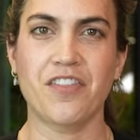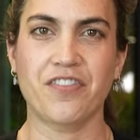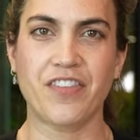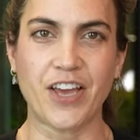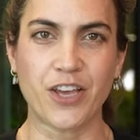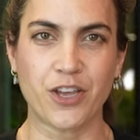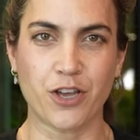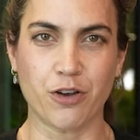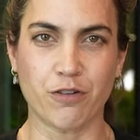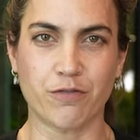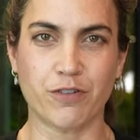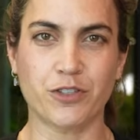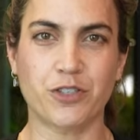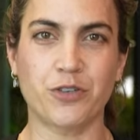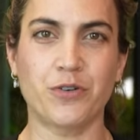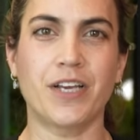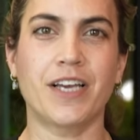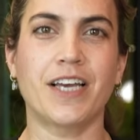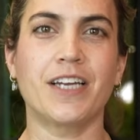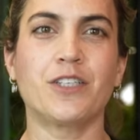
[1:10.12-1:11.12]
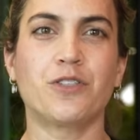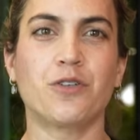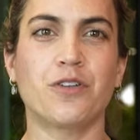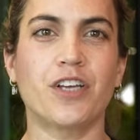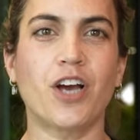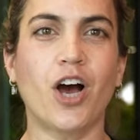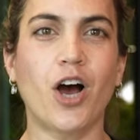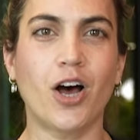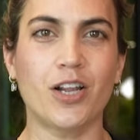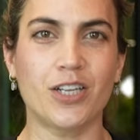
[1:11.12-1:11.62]
Thank you for tuning in to
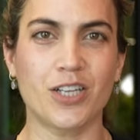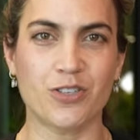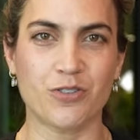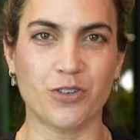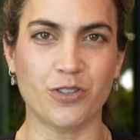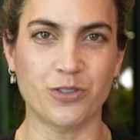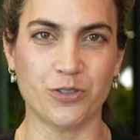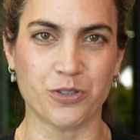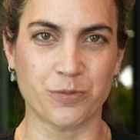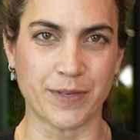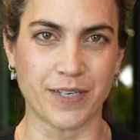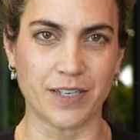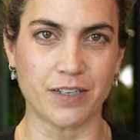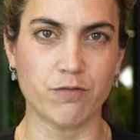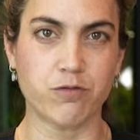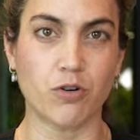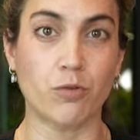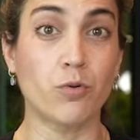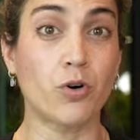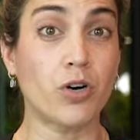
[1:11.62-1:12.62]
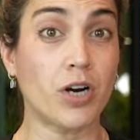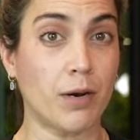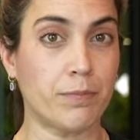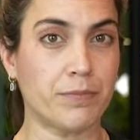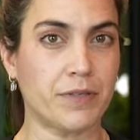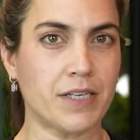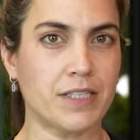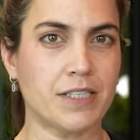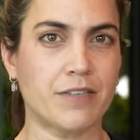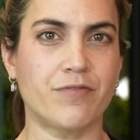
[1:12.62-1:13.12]
the All Israel News Minute. For more
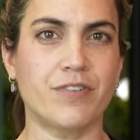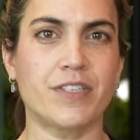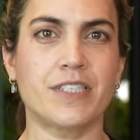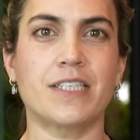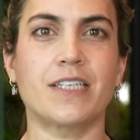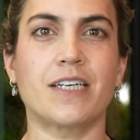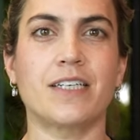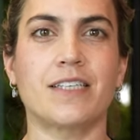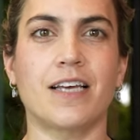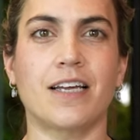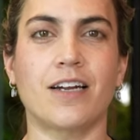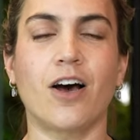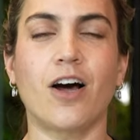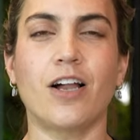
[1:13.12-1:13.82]
updates, visit us at